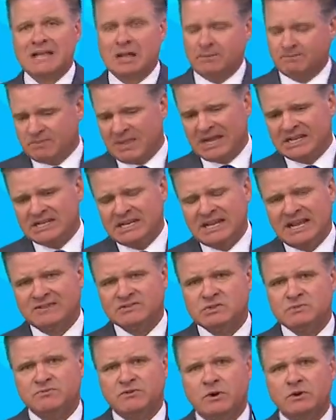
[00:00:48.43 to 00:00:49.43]
Now, I did
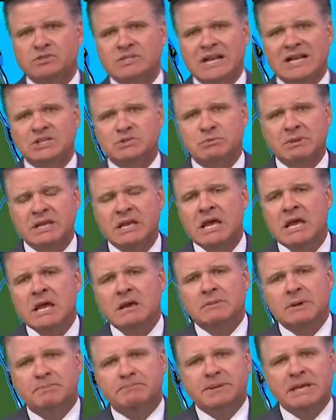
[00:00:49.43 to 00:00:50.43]
have some folks ask me,
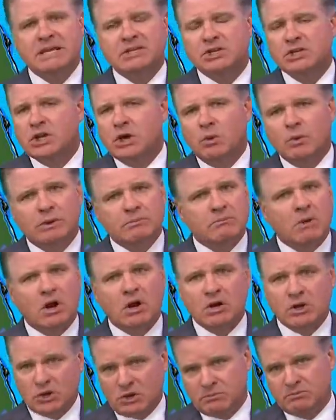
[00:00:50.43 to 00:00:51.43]
but Pete, you know, when
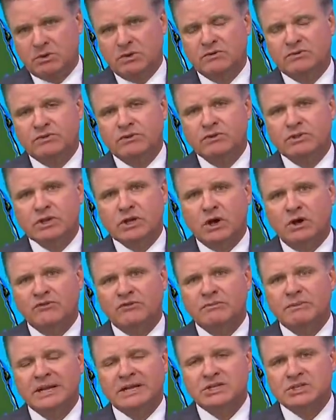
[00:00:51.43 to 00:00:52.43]
Marco moved through the
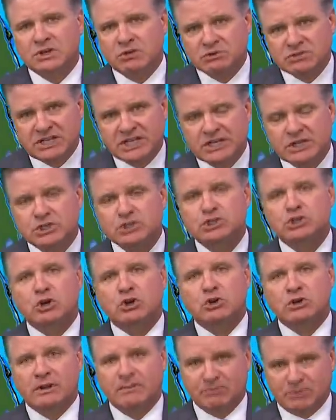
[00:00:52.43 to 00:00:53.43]
Gulf of Mexico, didn't it
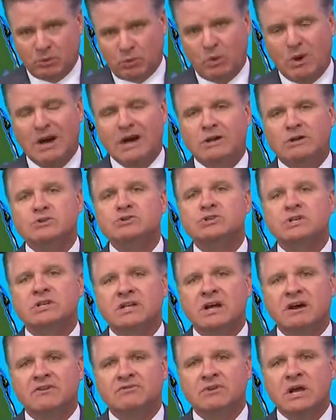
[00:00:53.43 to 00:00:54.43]
churn up the waters
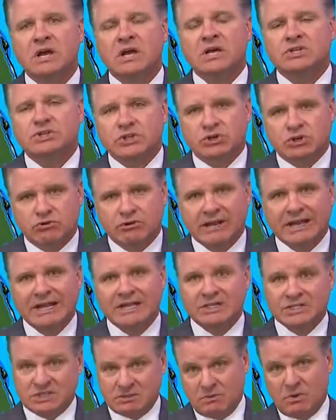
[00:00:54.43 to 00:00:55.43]
enough to
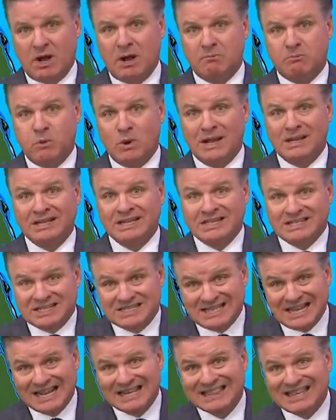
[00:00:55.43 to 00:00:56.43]
create some upwelling to
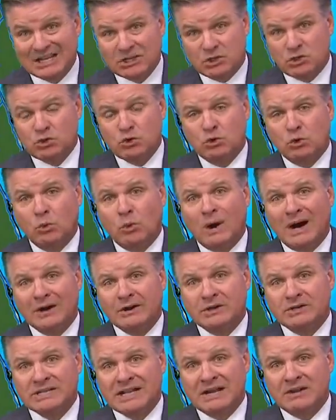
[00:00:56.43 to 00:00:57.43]
take that cool
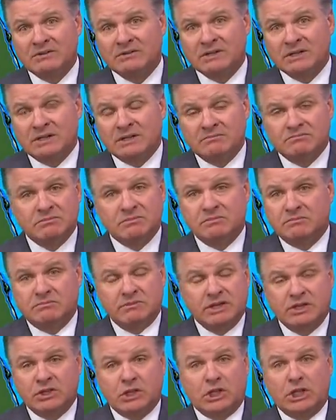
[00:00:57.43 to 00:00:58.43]
water down
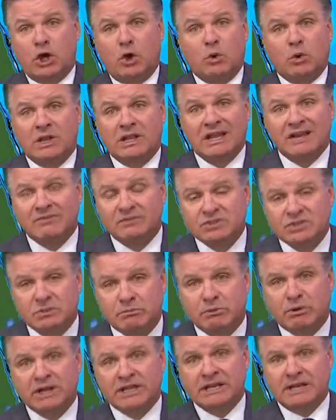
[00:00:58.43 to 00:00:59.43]
in the lower levels and
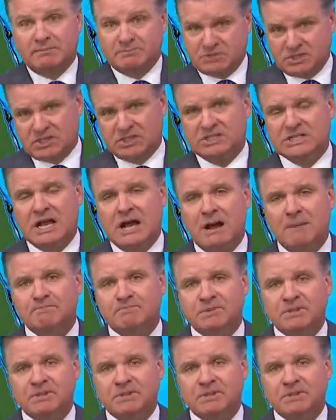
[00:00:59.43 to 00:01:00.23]
bring it up to the top